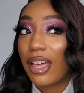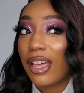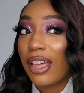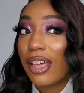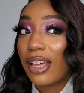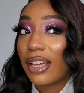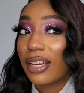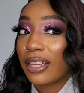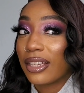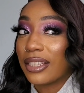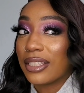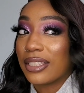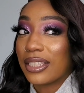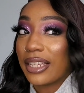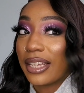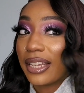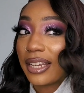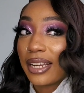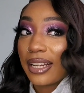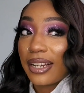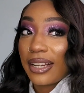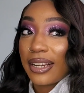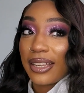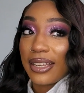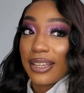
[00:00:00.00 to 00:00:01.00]
because the
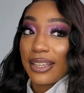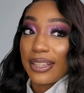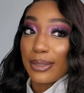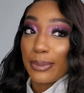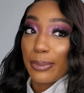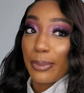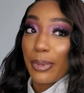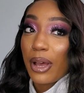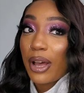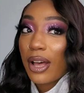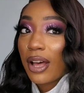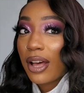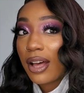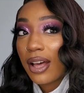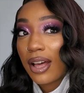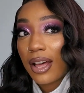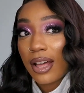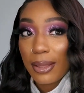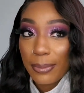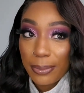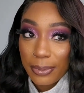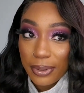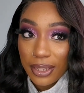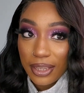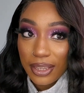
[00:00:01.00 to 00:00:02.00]
hair is
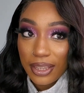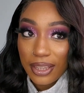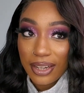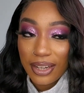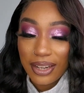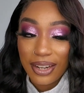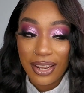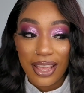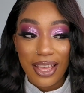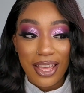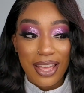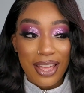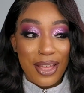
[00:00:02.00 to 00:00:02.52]
popping.